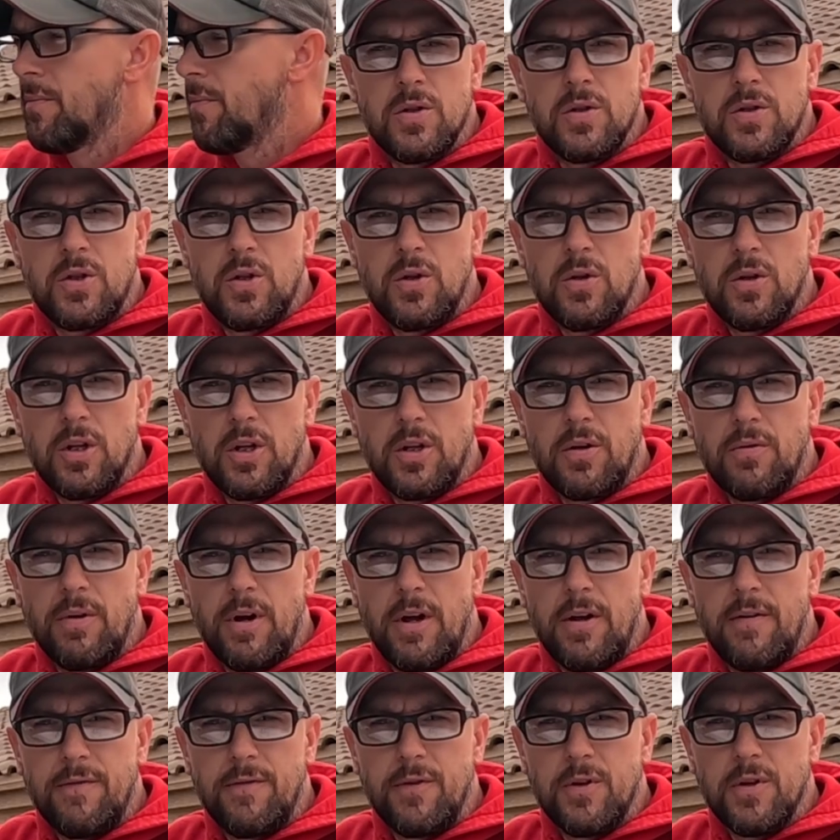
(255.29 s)
So you can look
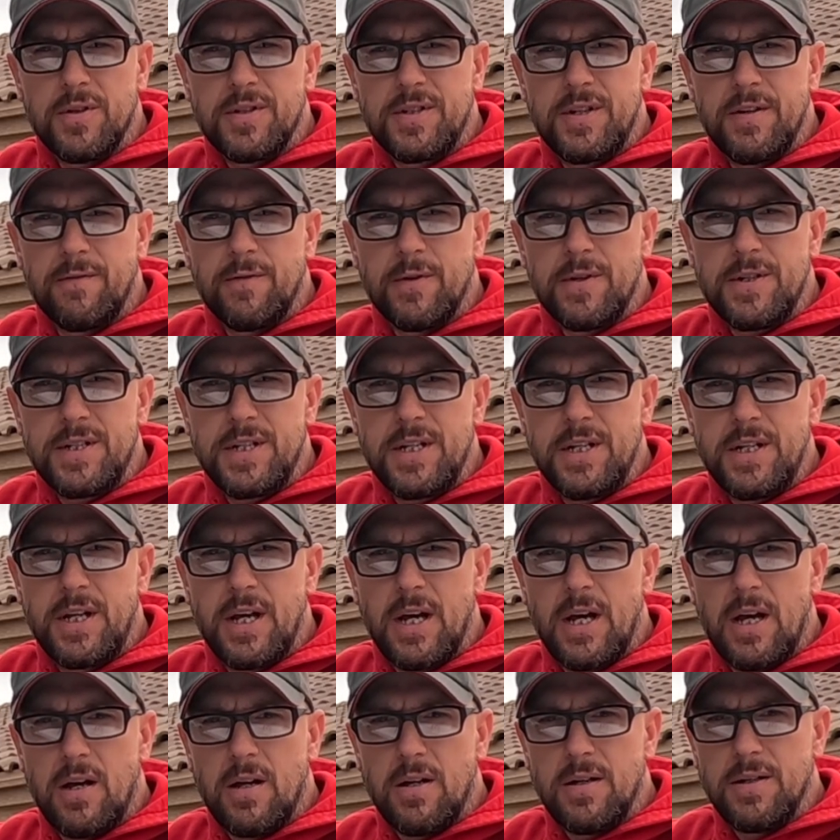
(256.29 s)
around for those different
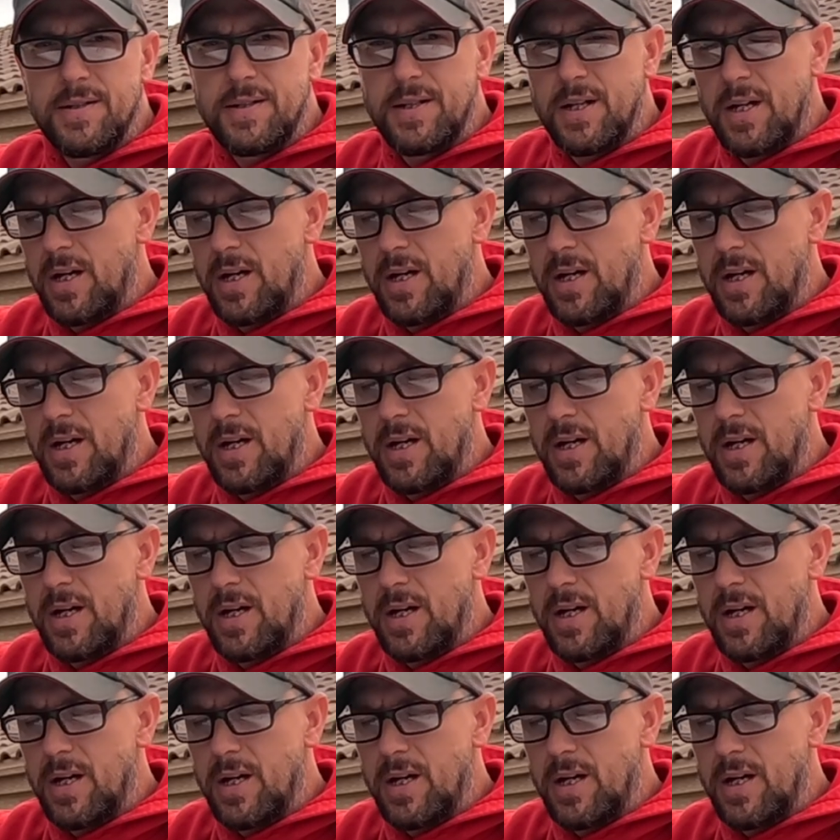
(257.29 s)
decals,